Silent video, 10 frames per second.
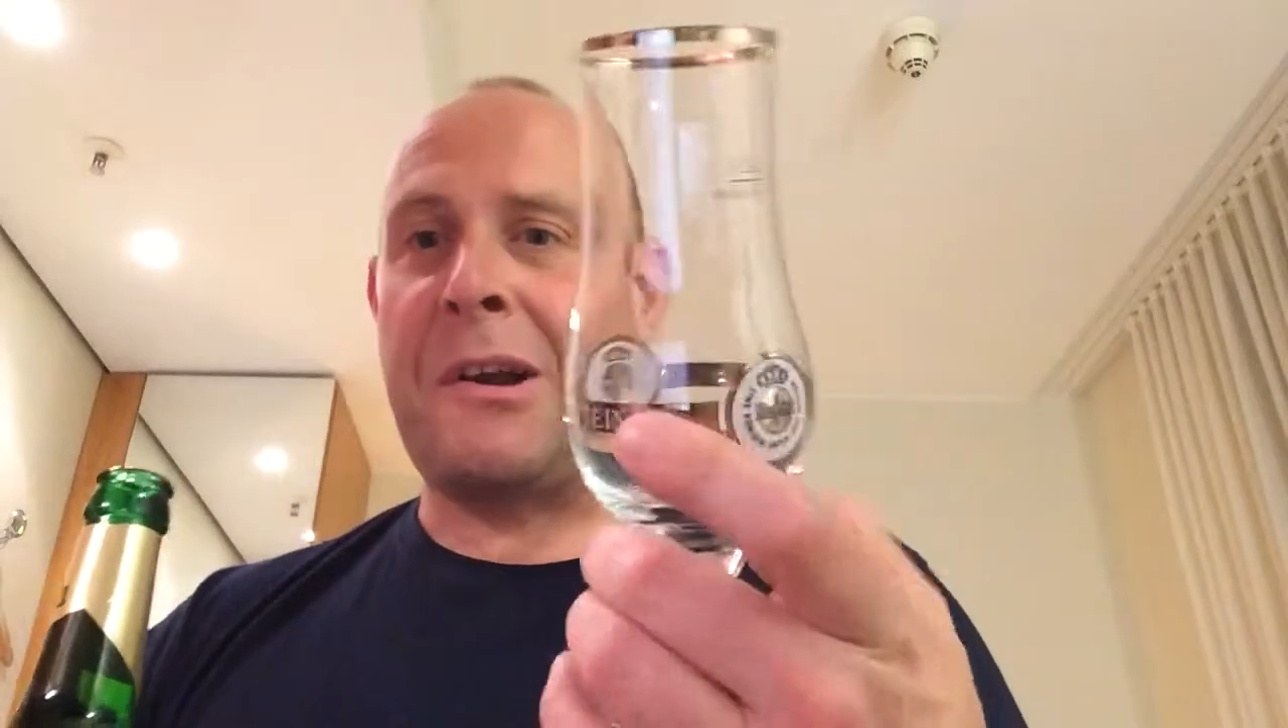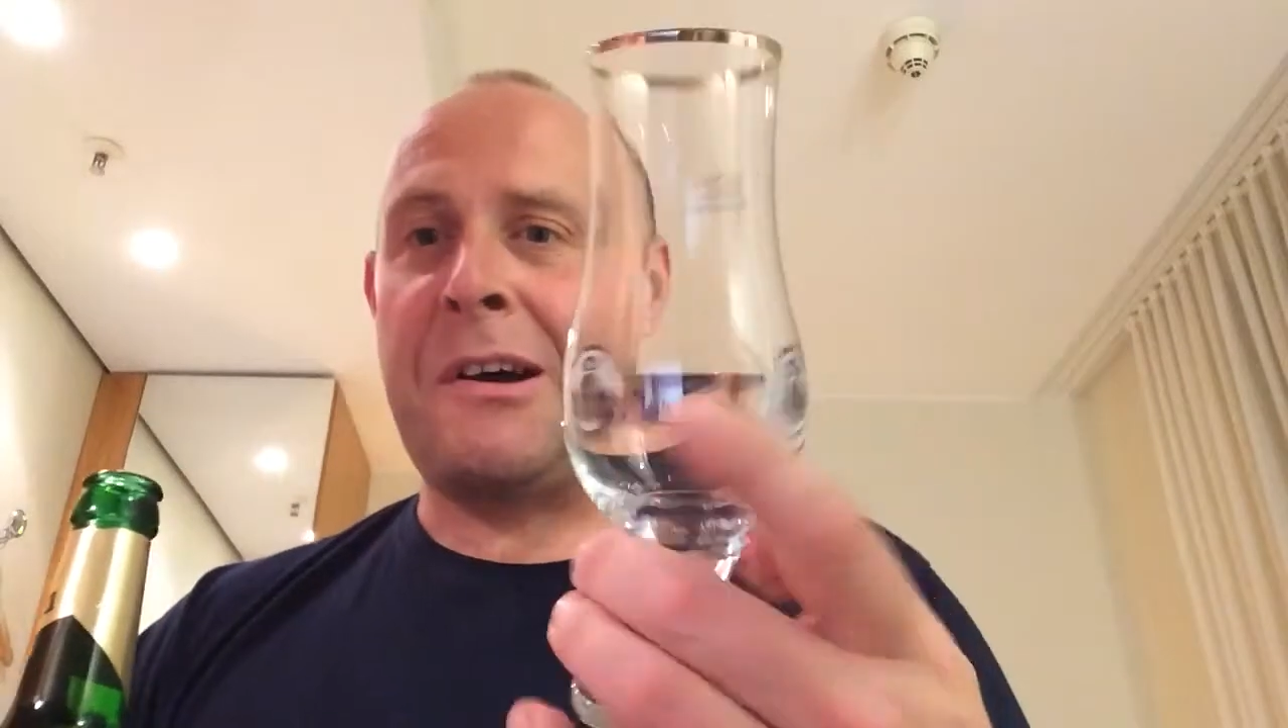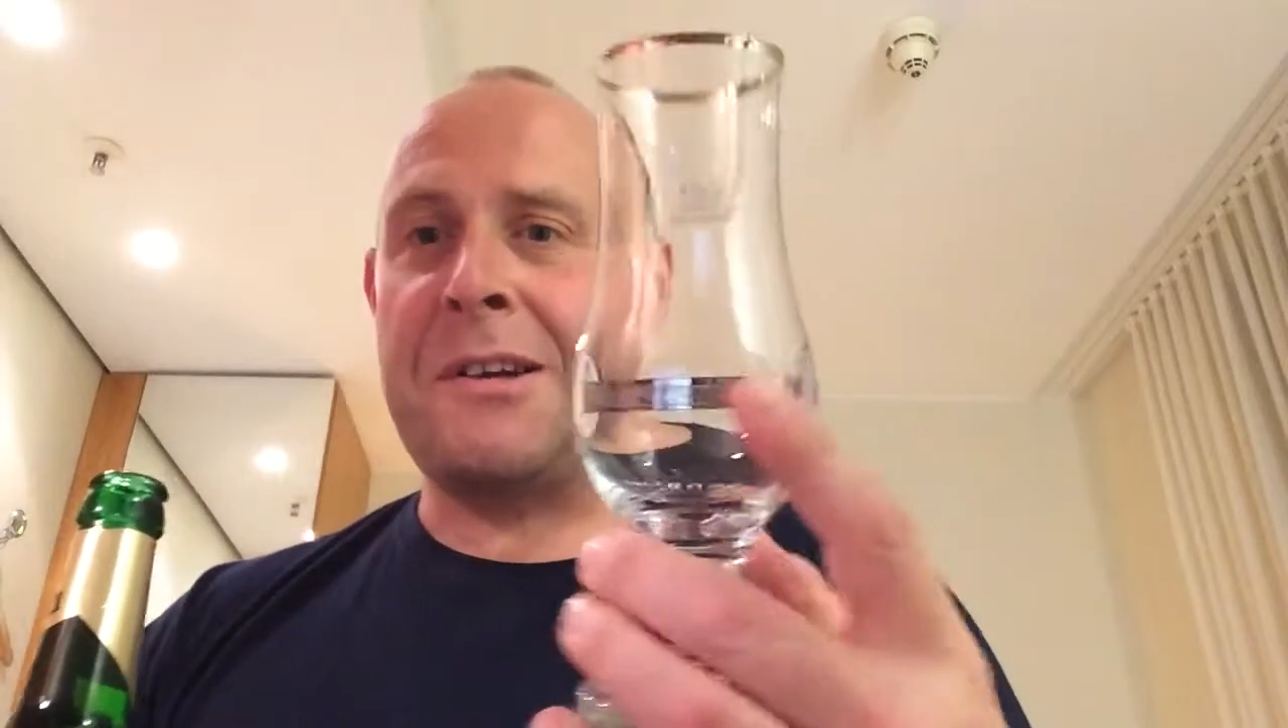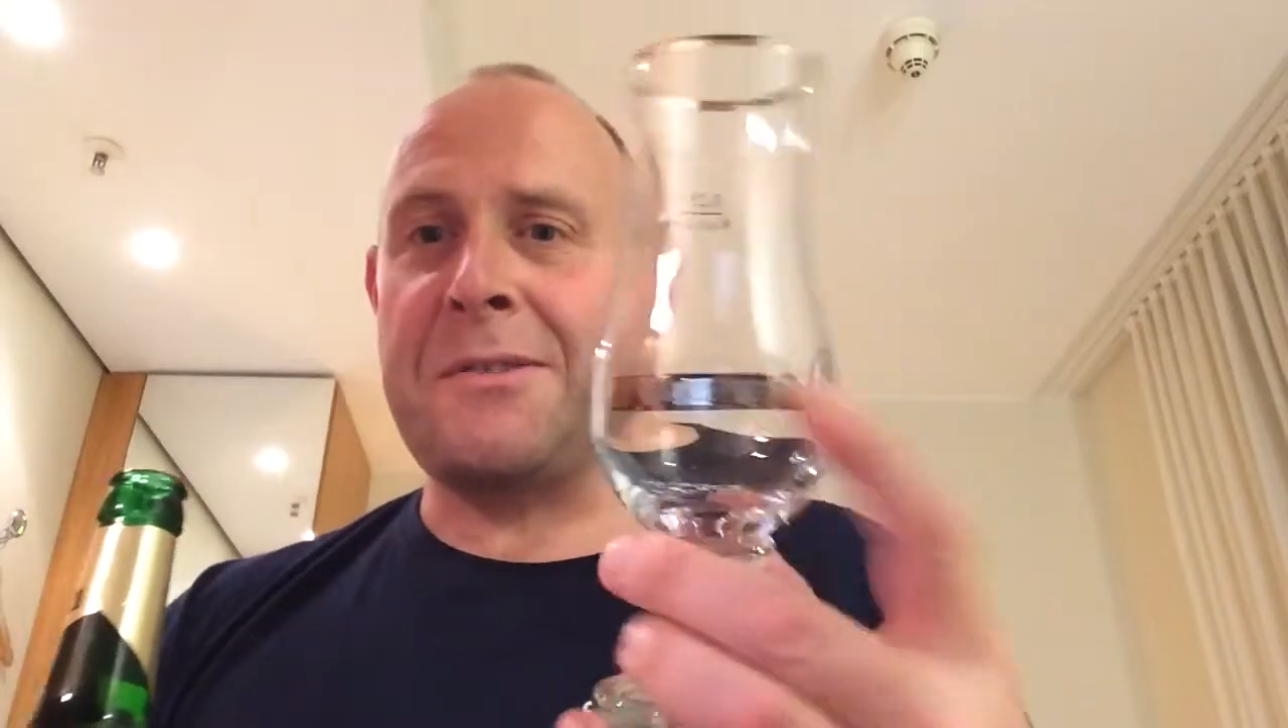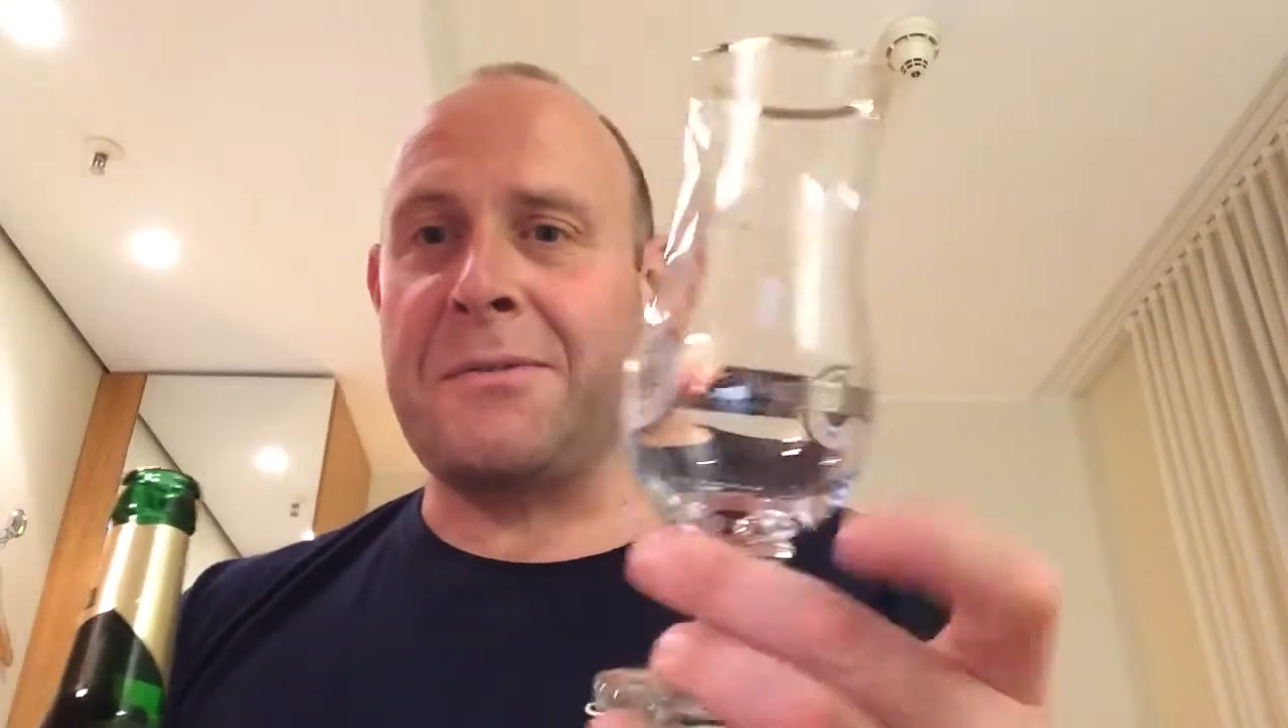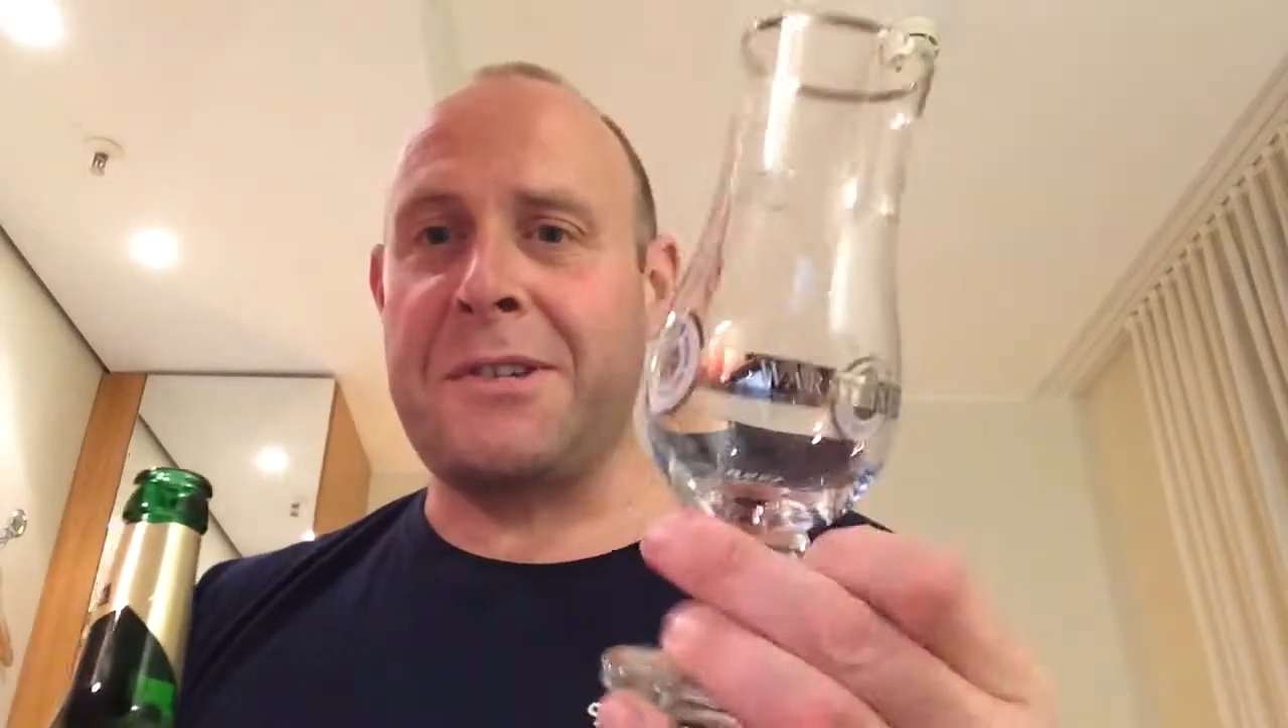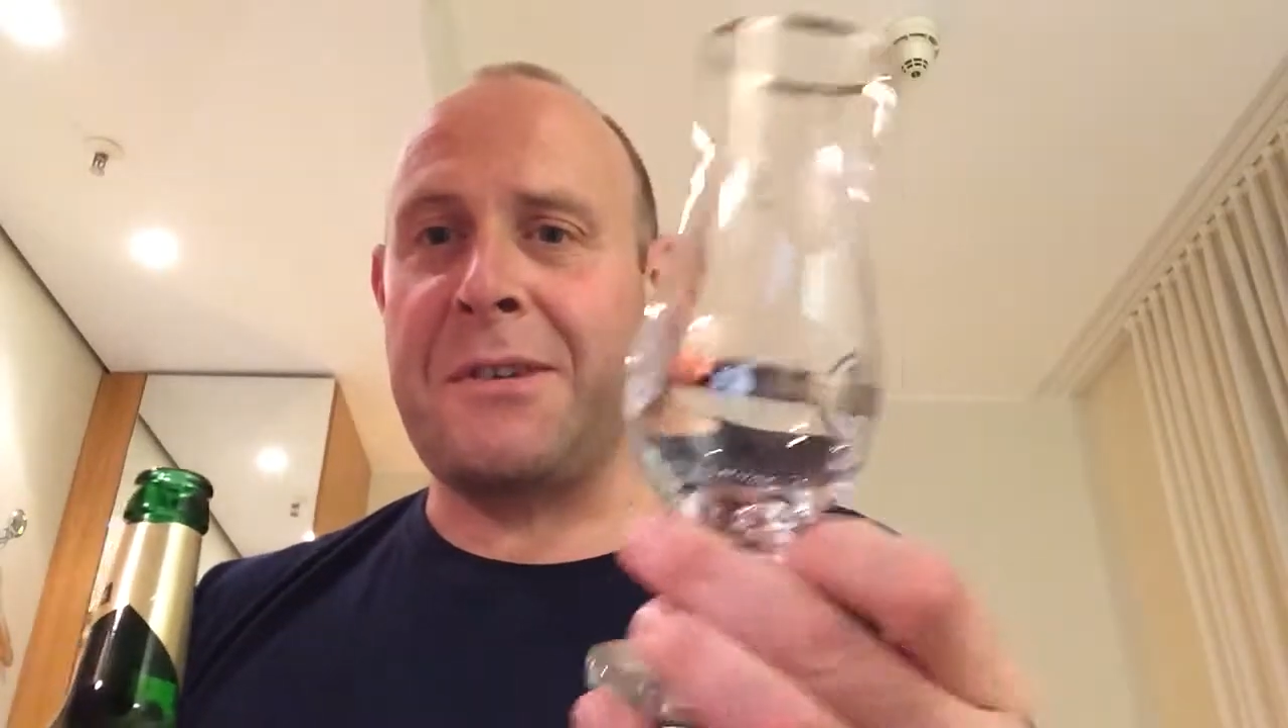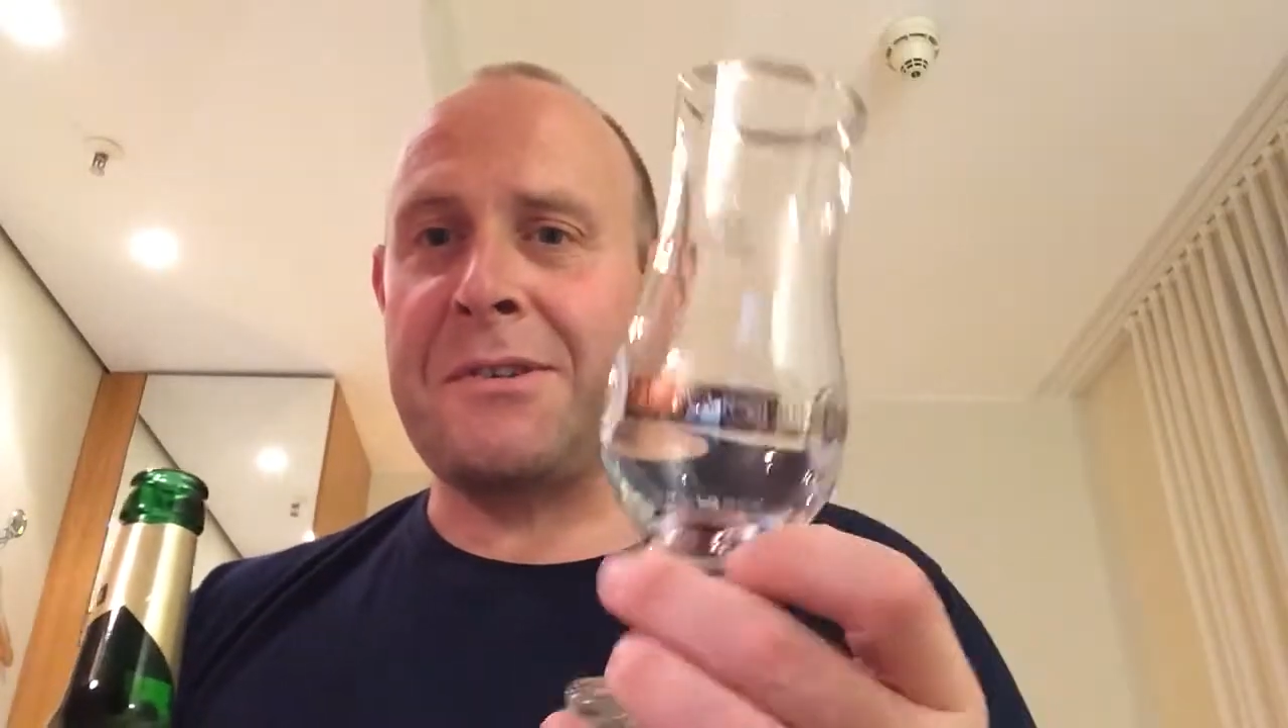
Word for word: glass also,